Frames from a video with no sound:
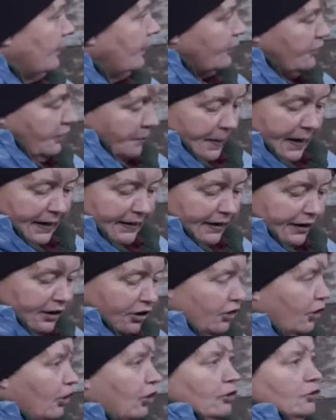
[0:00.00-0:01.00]
depending
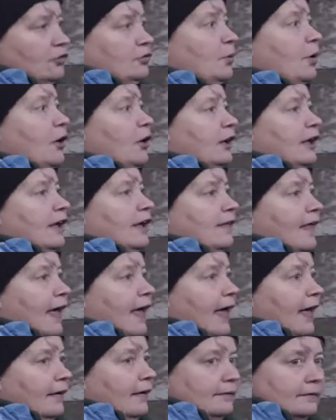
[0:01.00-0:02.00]
on who's working
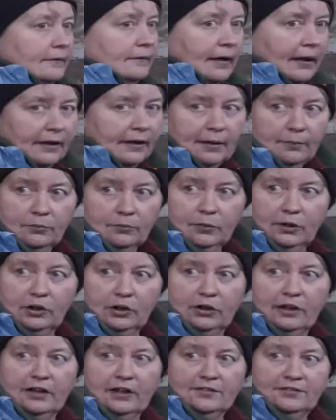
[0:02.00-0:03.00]
there, and um, we're
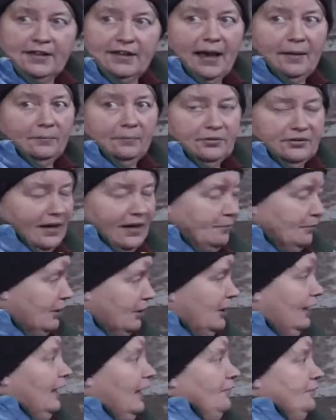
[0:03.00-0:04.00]
looking at Sam. Sam
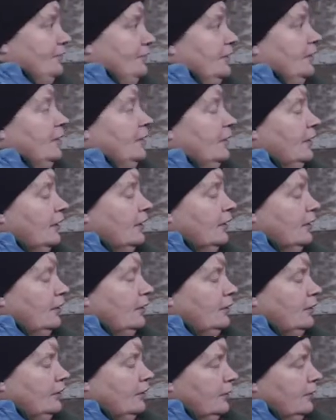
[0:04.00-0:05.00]
can lift,
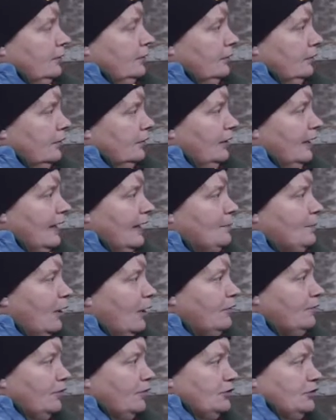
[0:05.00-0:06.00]
can, can leap
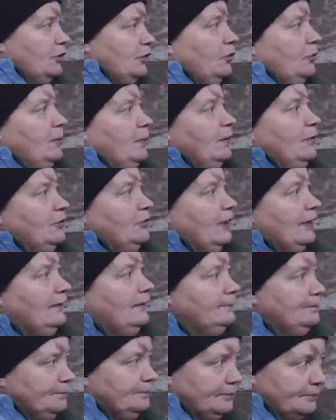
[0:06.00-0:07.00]
over a tall building
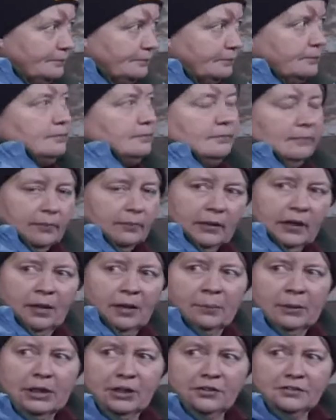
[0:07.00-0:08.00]

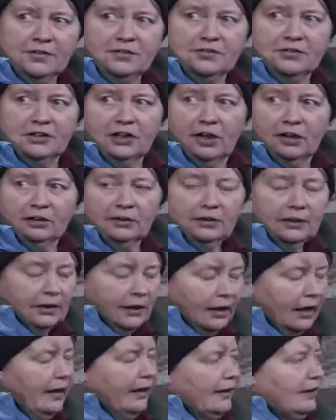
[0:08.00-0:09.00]
because he's young.
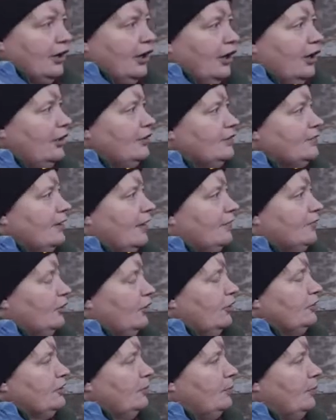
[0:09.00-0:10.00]
I can't. I've
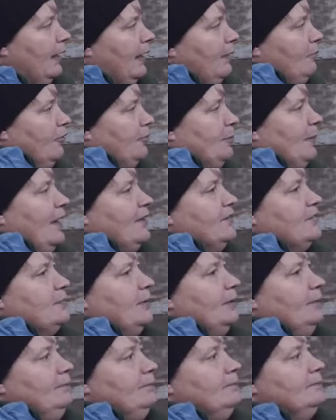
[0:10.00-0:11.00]
got a double hip
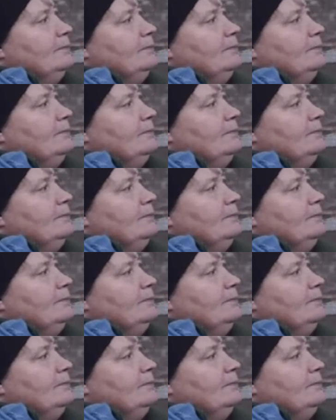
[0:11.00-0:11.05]
replacement.